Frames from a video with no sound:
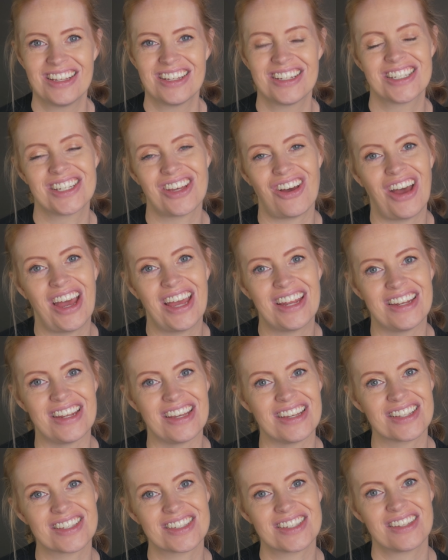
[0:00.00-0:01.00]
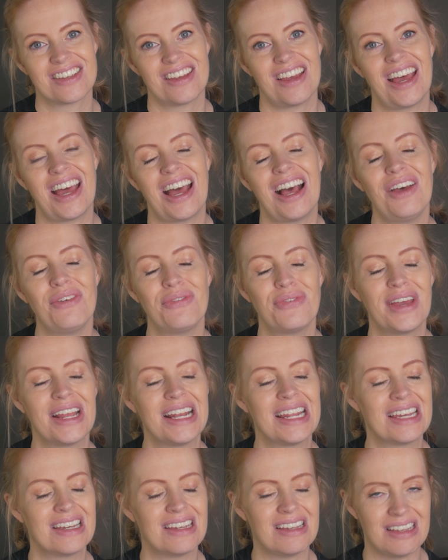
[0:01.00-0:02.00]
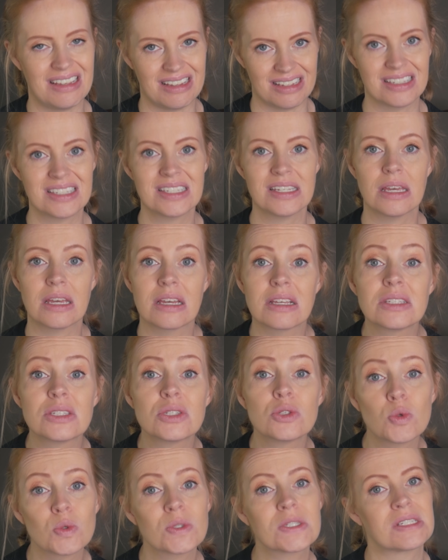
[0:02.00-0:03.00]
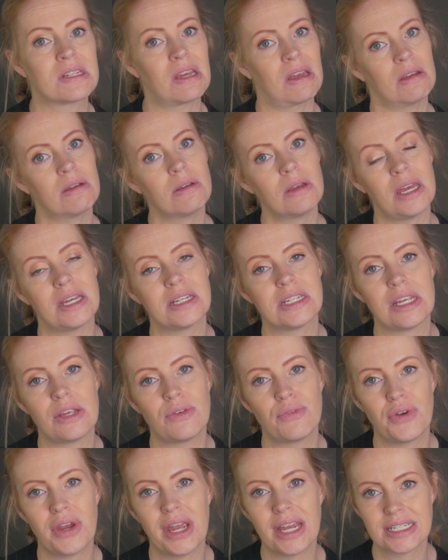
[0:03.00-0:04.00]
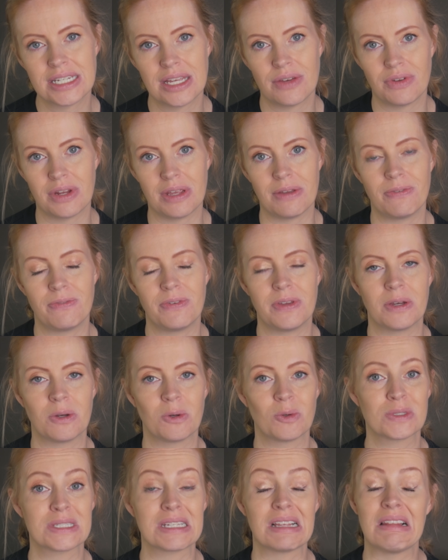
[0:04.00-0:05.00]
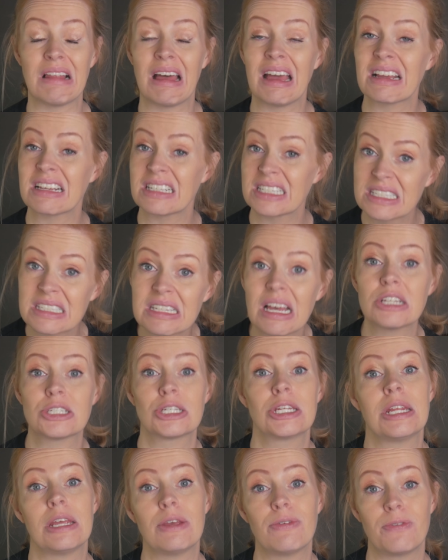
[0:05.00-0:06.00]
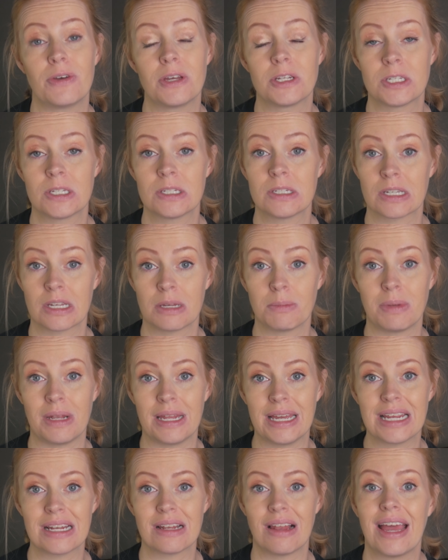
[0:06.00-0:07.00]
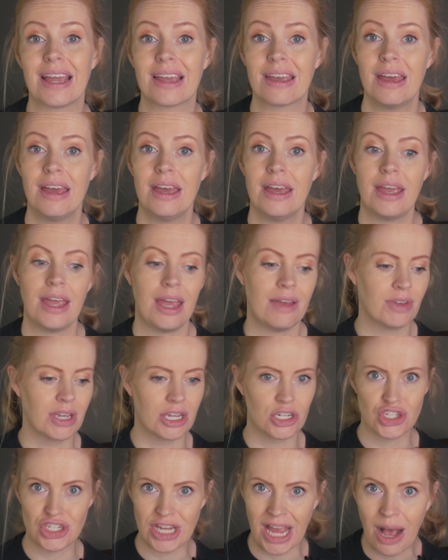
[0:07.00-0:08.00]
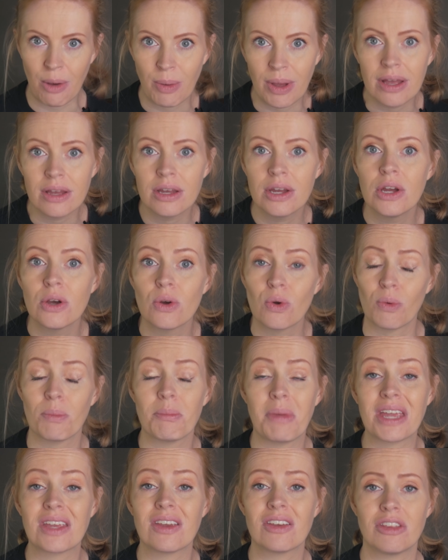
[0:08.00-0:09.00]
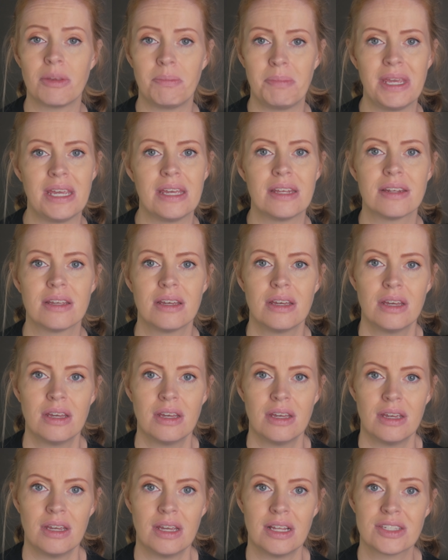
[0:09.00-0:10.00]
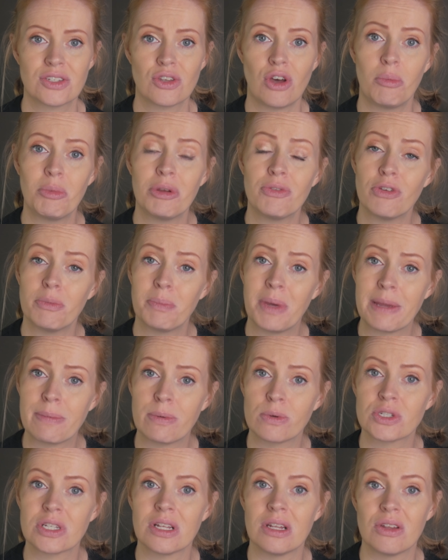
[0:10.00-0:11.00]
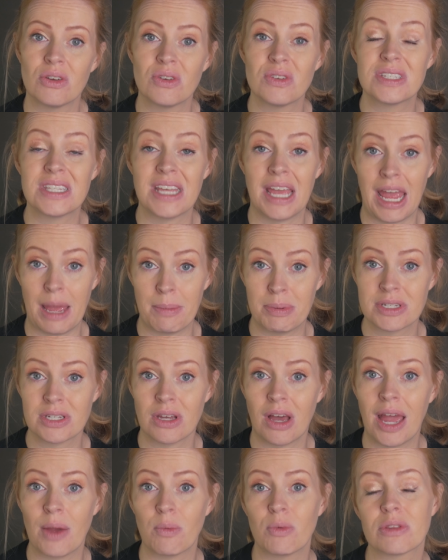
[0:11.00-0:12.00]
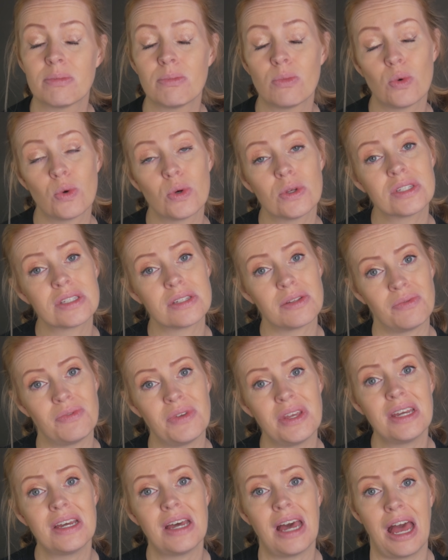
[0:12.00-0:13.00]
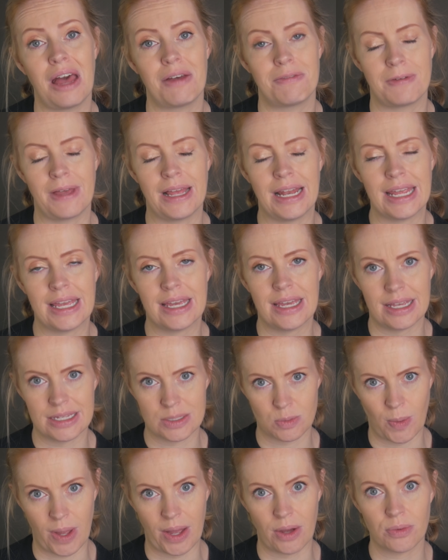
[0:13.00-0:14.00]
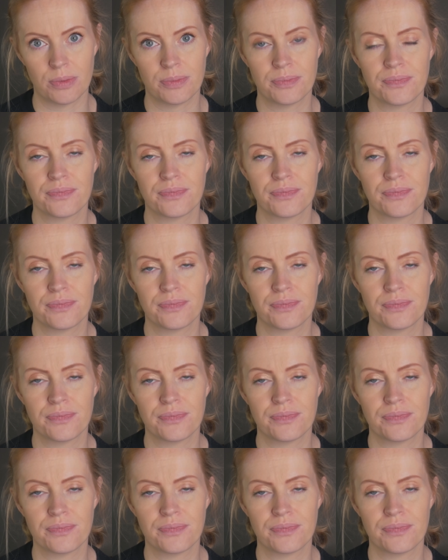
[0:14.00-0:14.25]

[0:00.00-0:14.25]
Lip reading: Tiredness. Heart failure is exhausting and every activity feels like such an effort to complete, like having a shower or making the bed. It's common for people to lose their appetite with more severe heart failure as well.